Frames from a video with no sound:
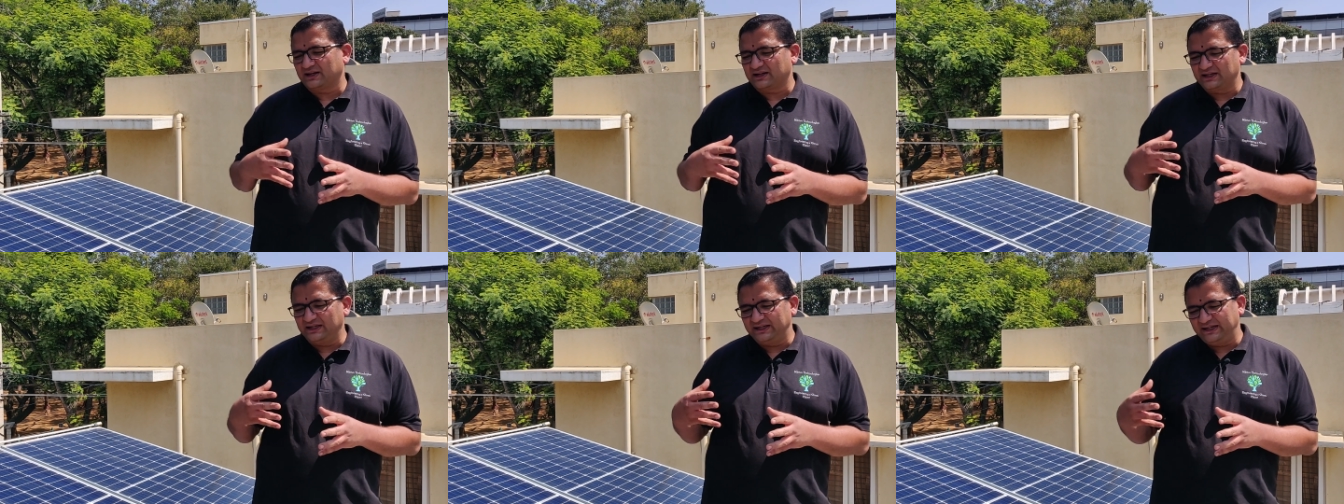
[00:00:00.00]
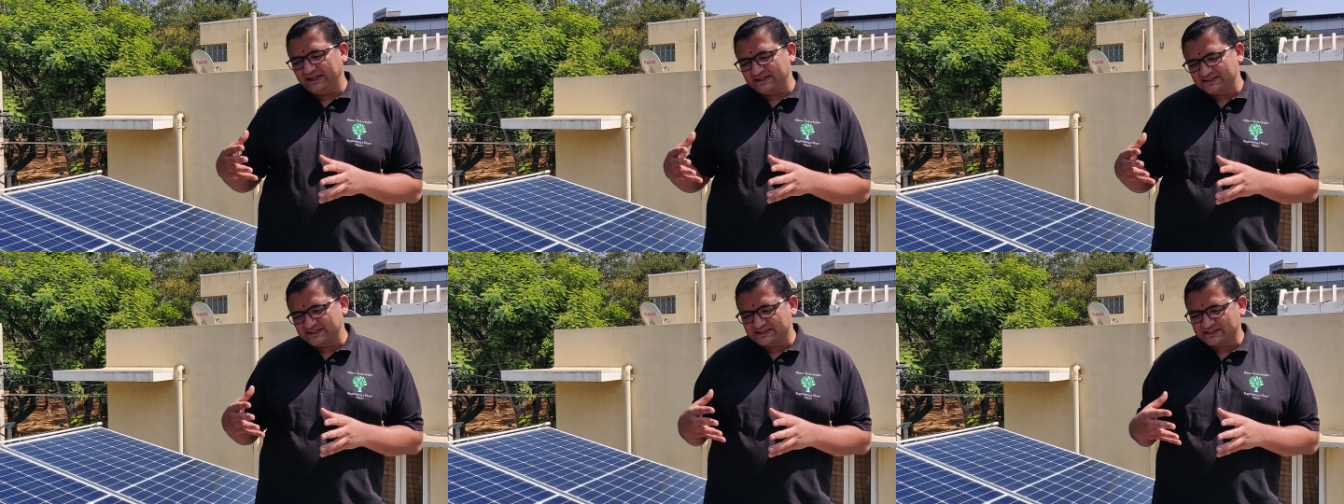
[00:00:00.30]

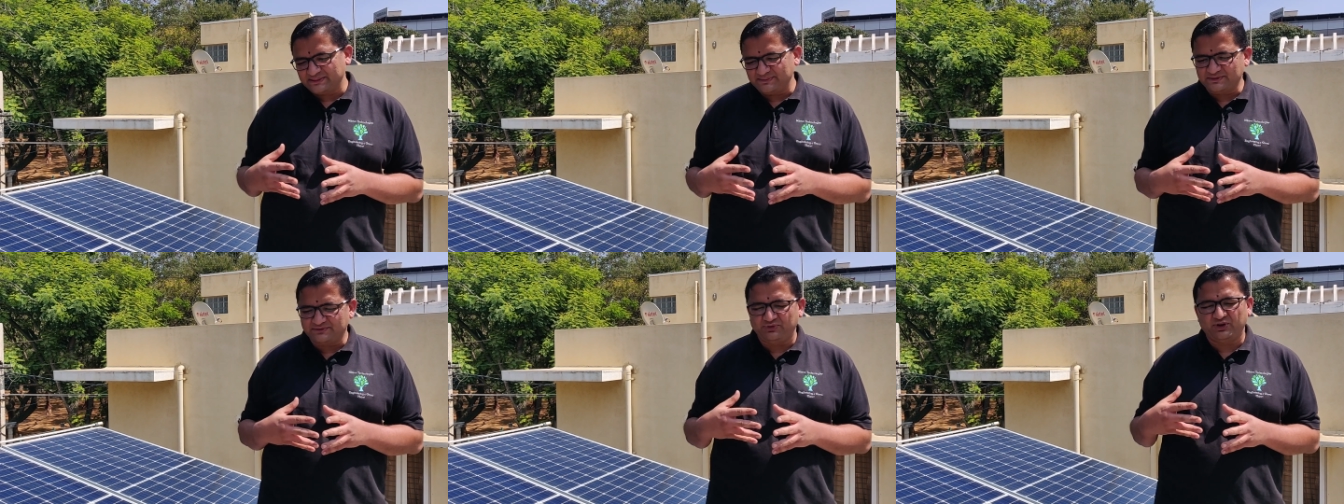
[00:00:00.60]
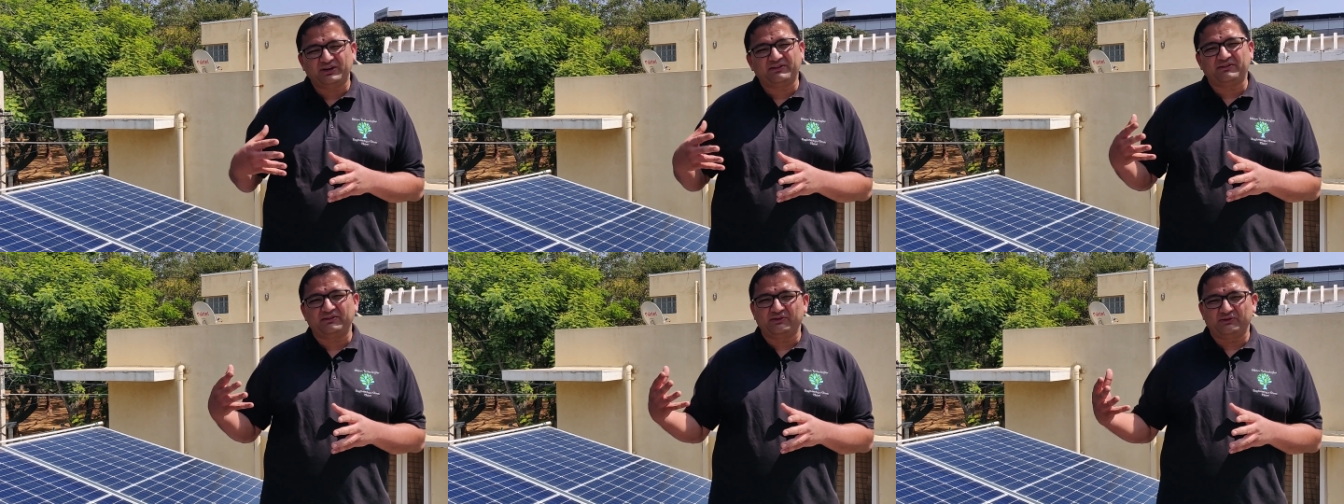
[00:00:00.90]
cleaning system
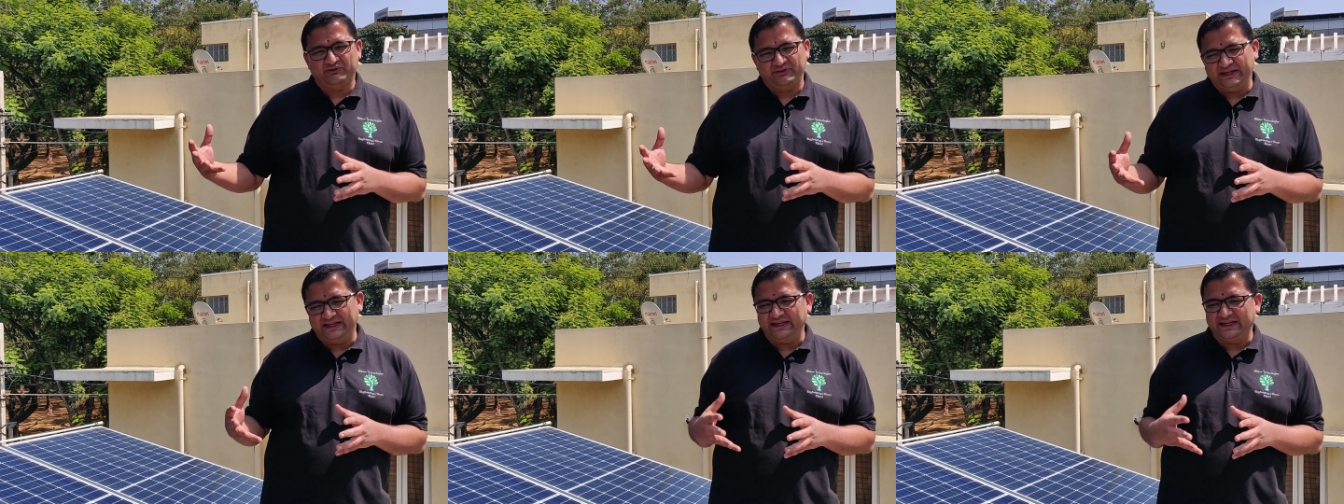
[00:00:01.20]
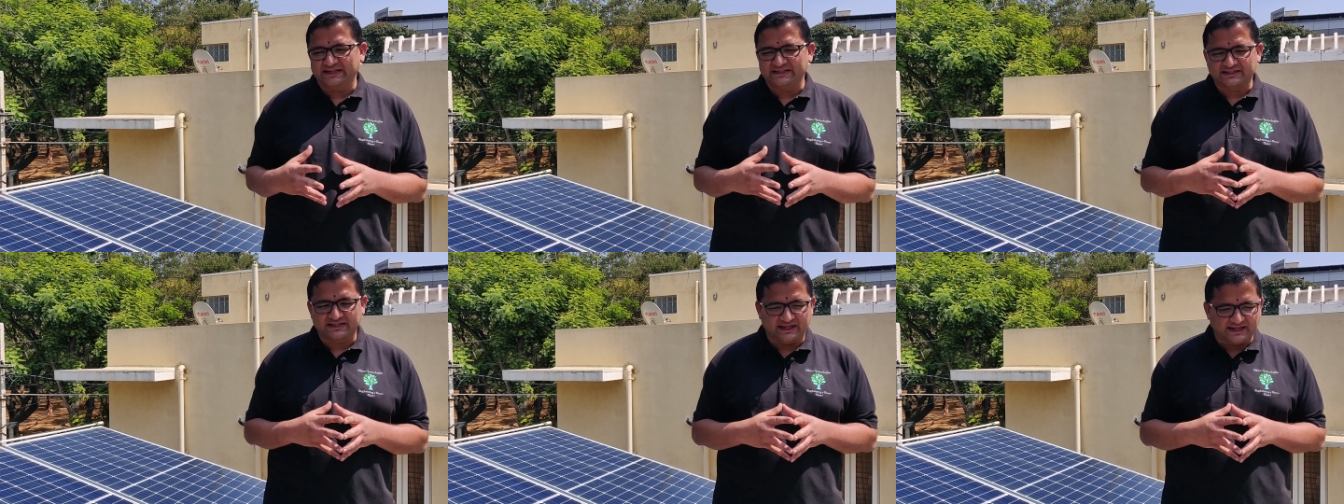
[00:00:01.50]
for
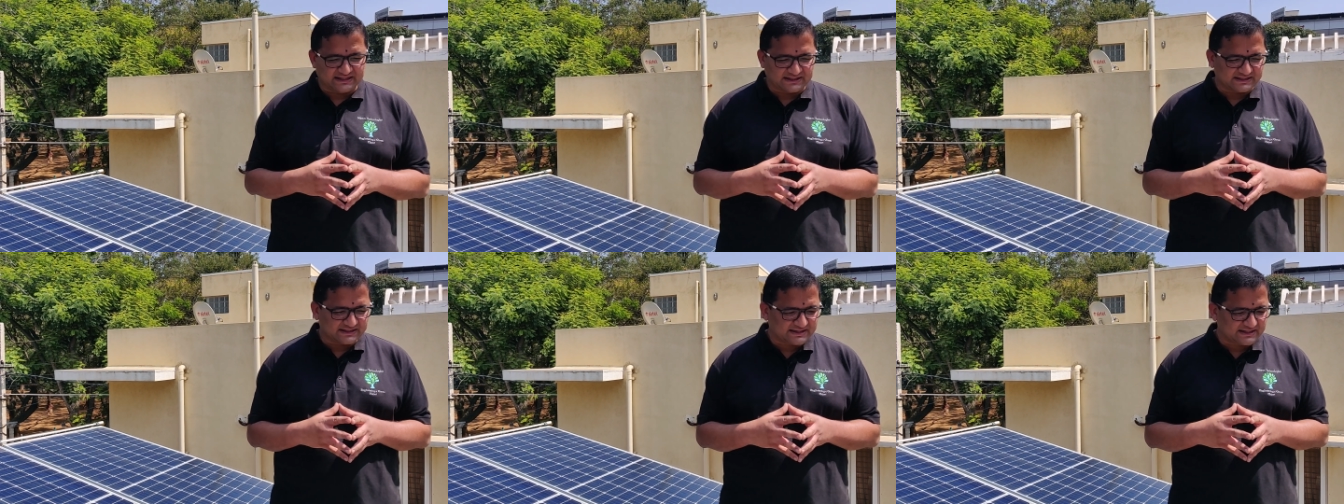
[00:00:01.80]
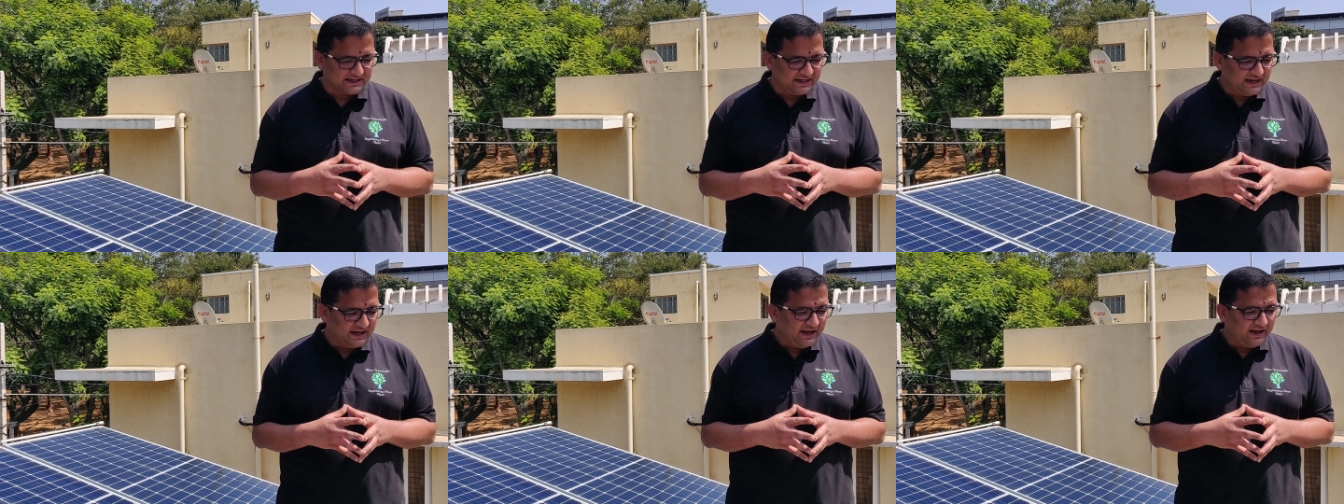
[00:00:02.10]
various reasons.